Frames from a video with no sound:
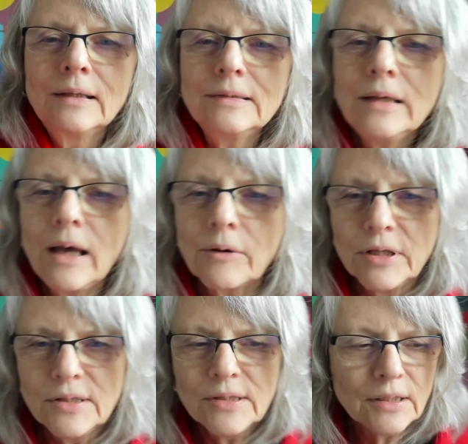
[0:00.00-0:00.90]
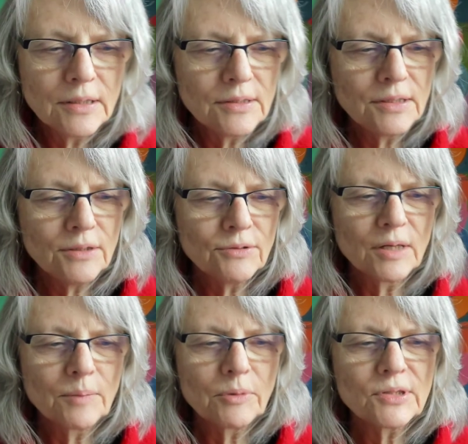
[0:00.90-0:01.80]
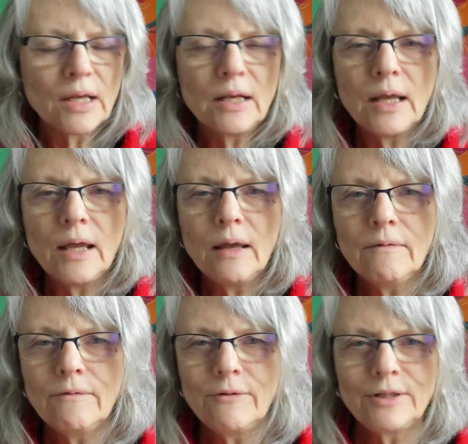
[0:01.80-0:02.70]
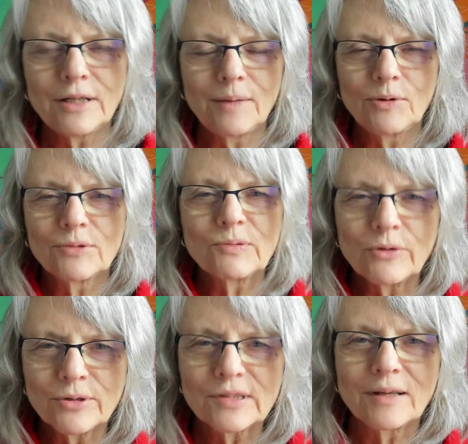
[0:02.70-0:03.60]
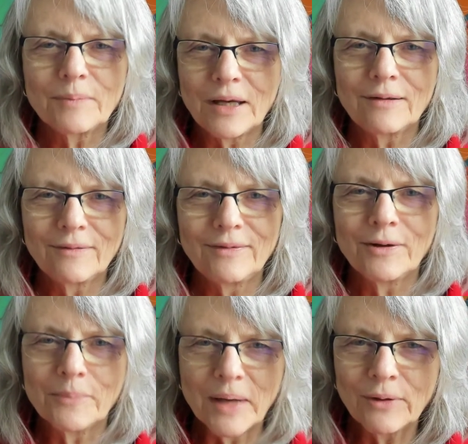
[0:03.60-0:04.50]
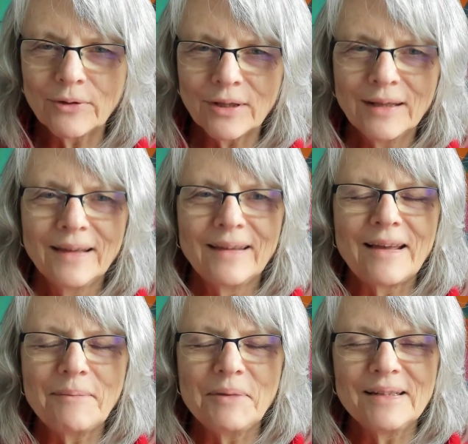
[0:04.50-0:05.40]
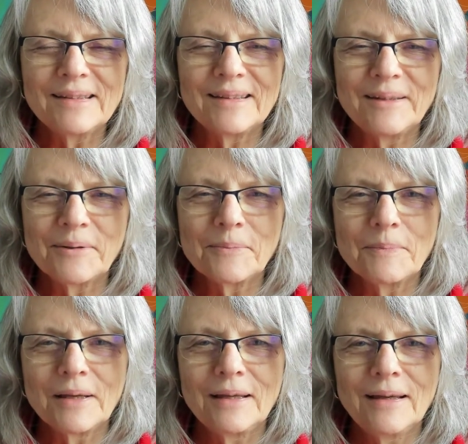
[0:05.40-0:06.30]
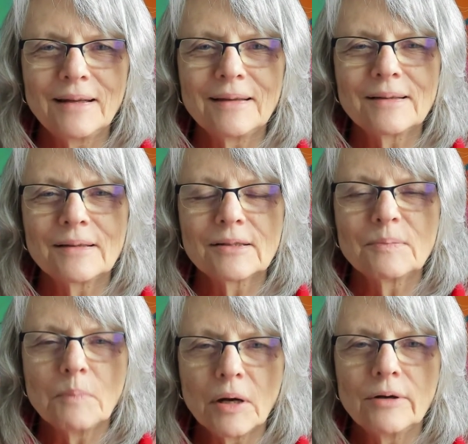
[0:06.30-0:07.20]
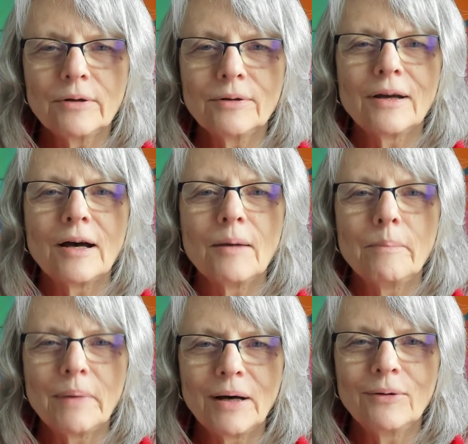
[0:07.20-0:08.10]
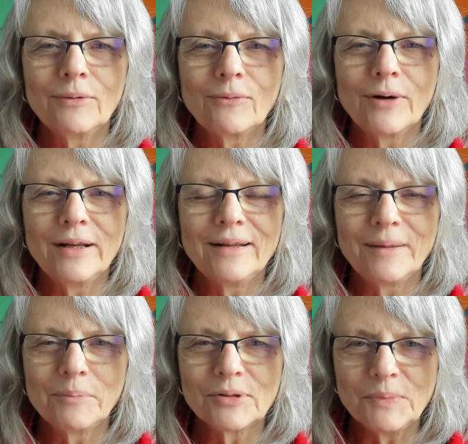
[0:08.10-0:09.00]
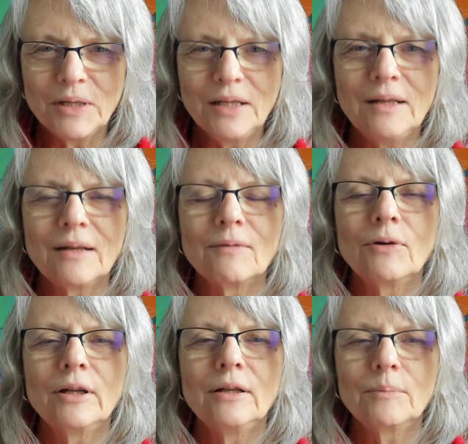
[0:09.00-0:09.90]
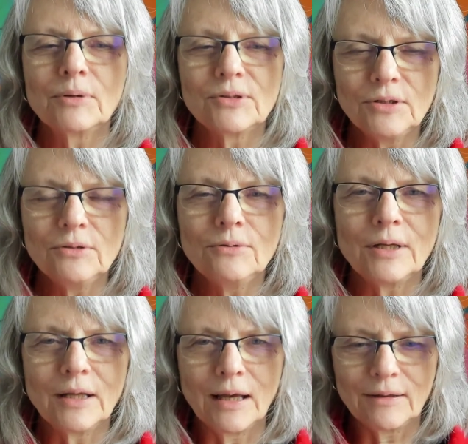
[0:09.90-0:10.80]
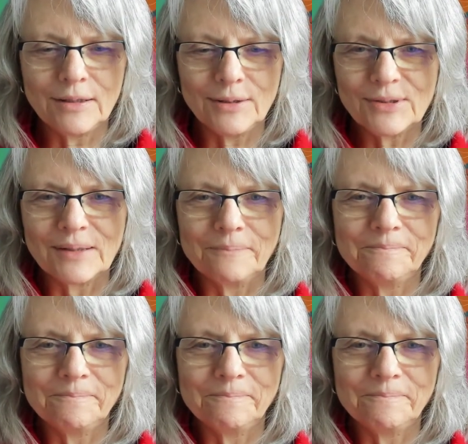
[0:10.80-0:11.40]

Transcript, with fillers: See how easy it is to use numbers? And every time those words come out of their mouth, that means that they're getting smarter about what numbers mean and what numbers do and how to use them.